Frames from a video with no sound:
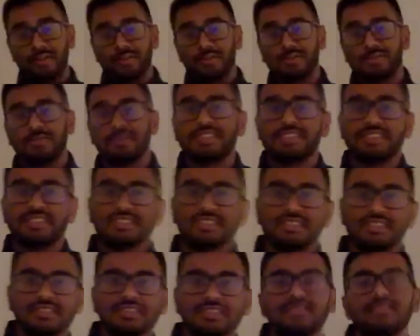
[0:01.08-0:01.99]

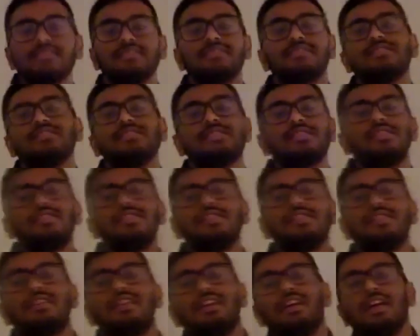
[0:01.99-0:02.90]
Toastmasters.
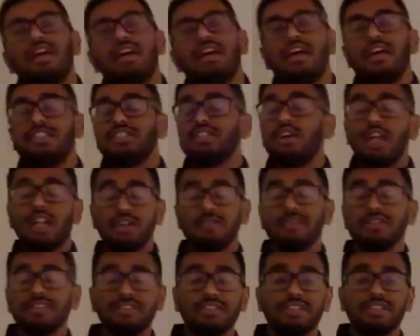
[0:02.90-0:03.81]
As all
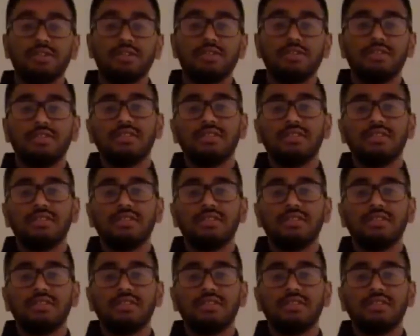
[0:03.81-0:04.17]
of us know,